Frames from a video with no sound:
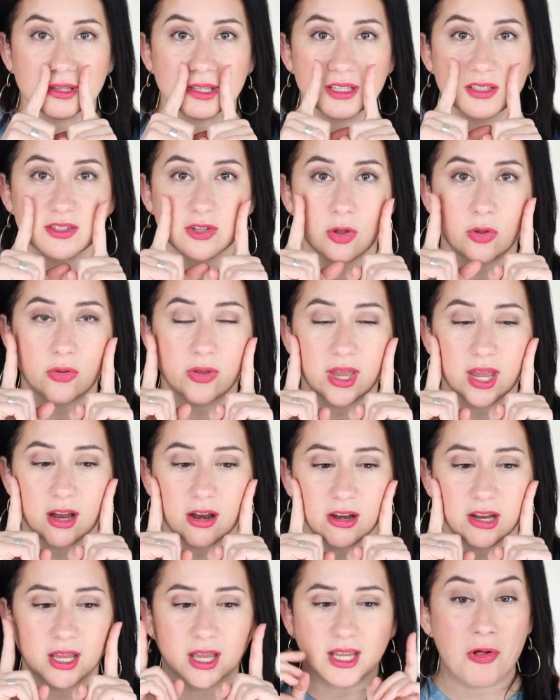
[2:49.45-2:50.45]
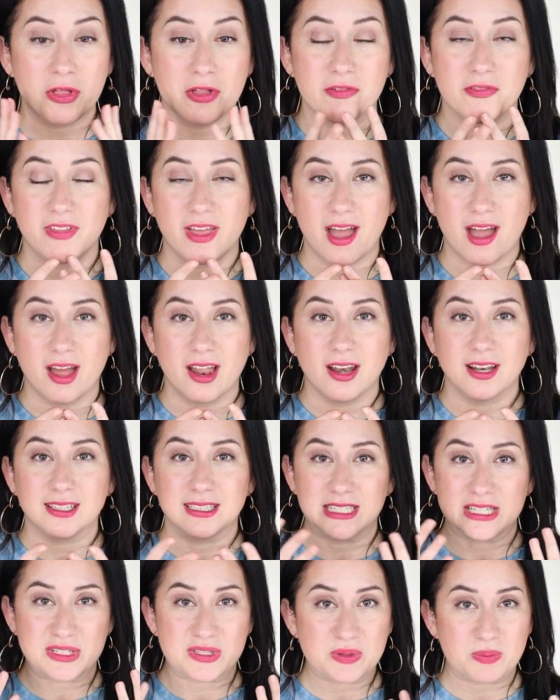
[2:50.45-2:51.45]
this whole area, all of that
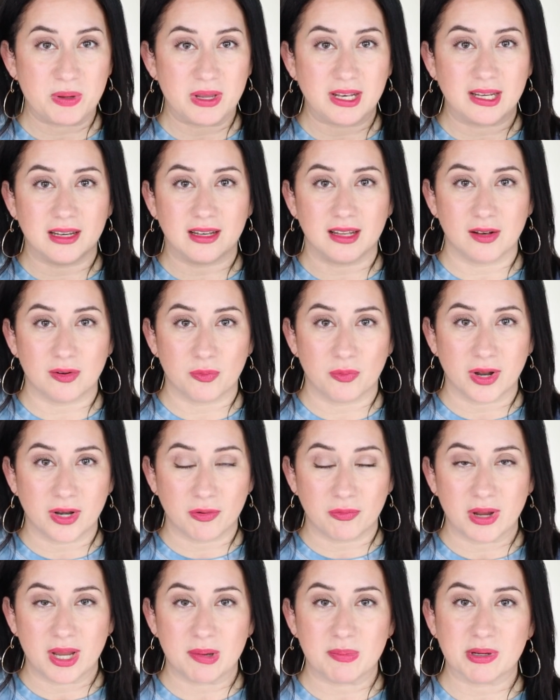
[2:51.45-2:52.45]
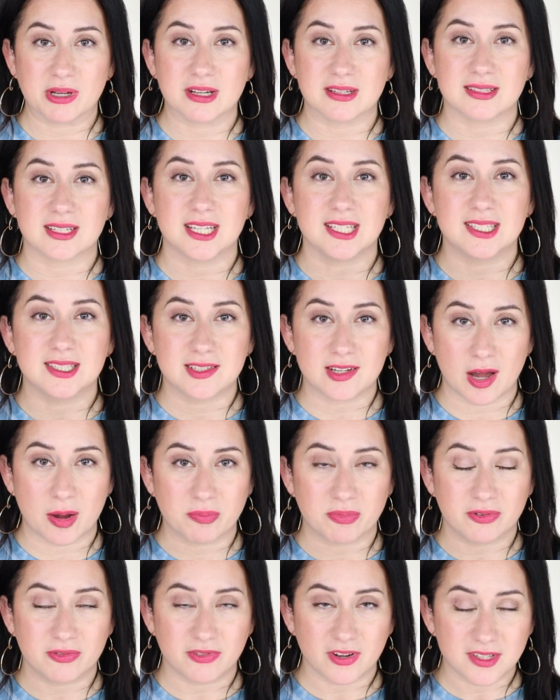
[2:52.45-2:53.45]
dissipated and went away because I
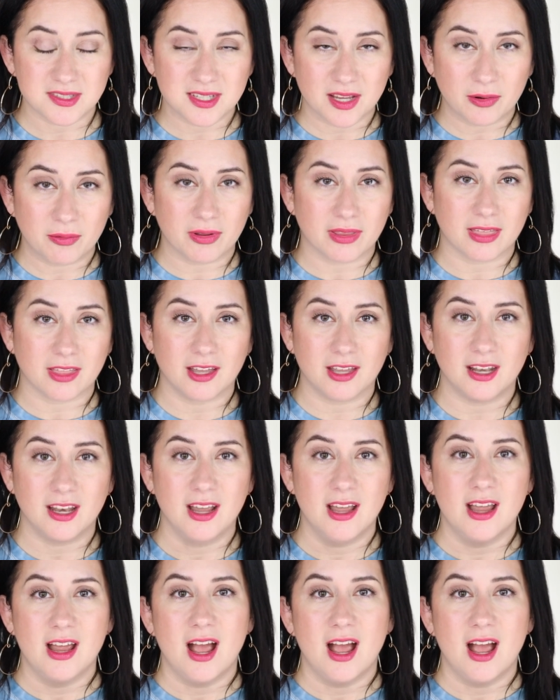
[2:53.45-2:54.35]
stopped fussing with it.